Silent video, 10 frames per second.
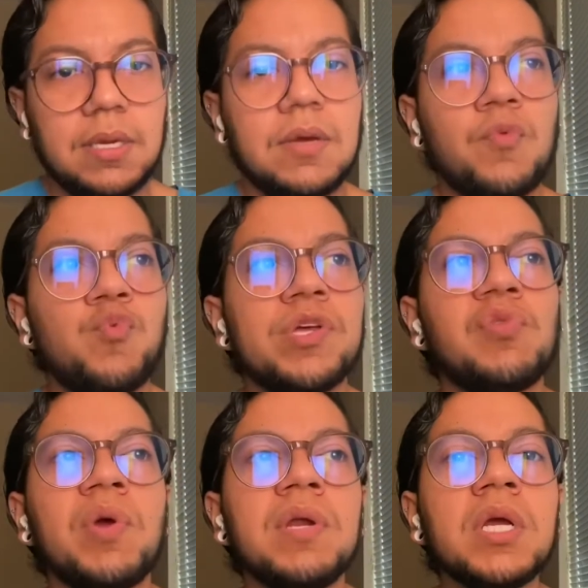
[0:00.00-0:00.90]
With
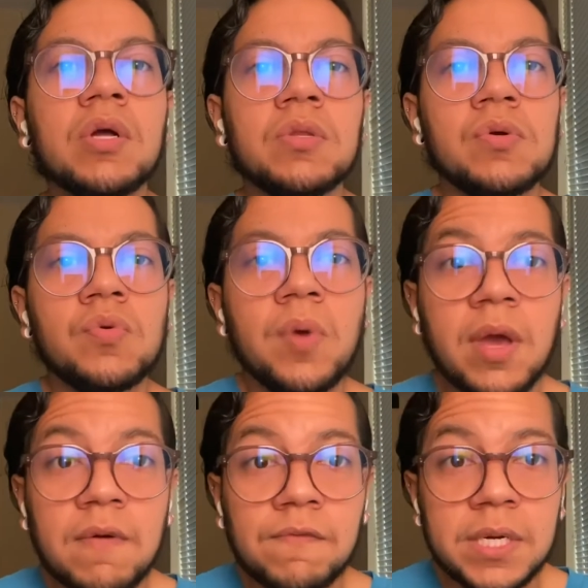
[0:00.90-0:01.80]
wearing glue
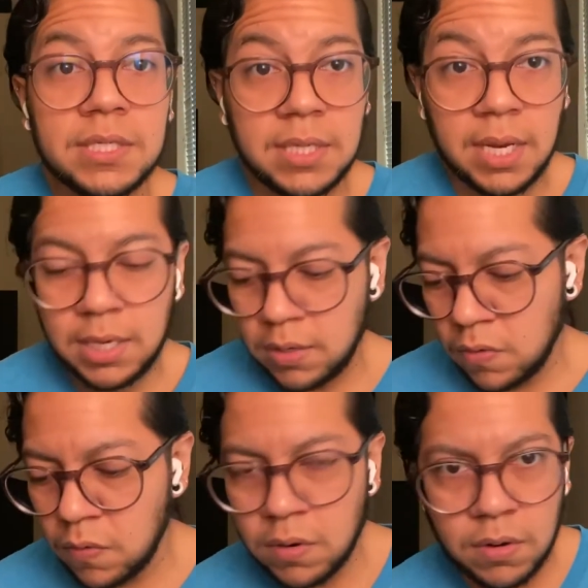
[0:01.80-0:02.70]
every day
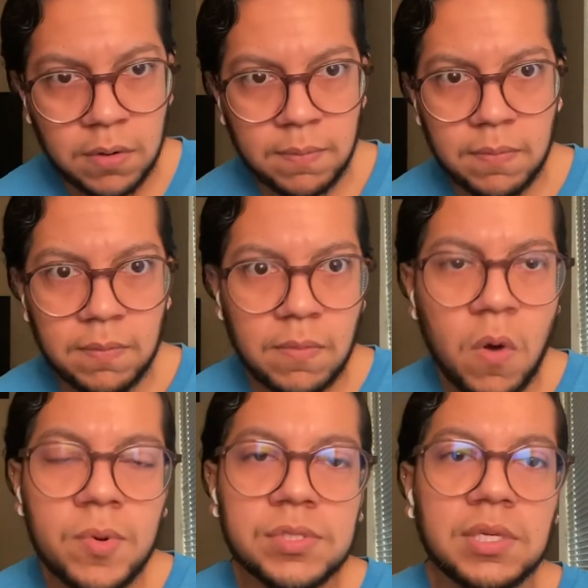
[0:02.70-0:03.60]
or
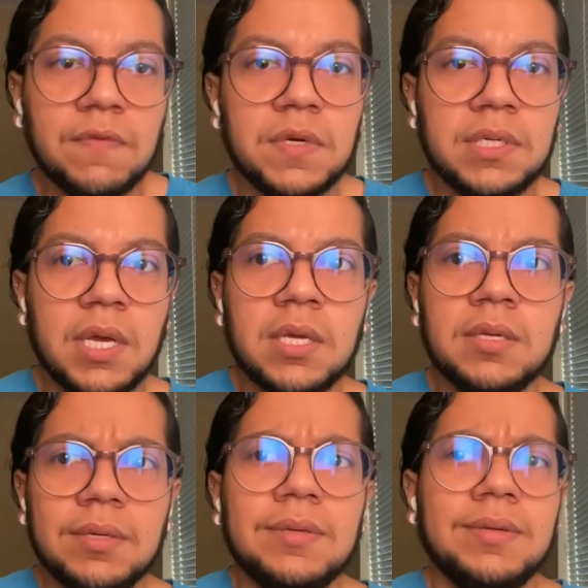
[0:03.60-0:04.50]
almost every
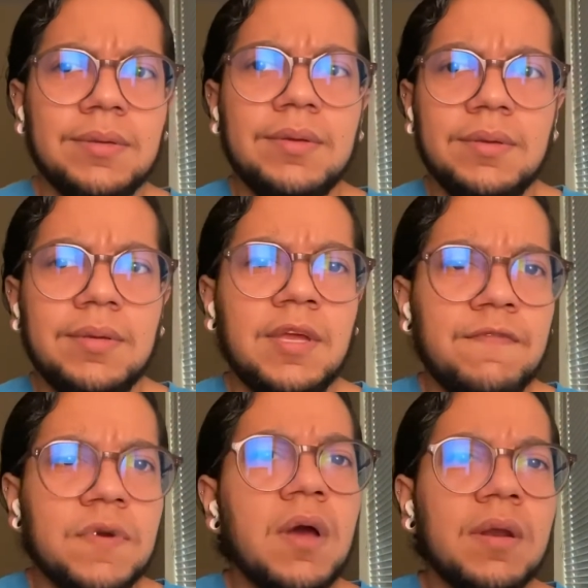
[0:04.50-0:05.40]
day, if
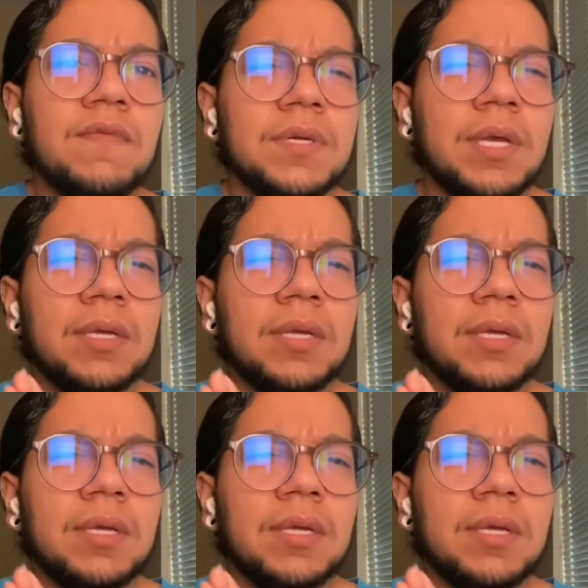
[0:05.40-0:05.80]
not every day,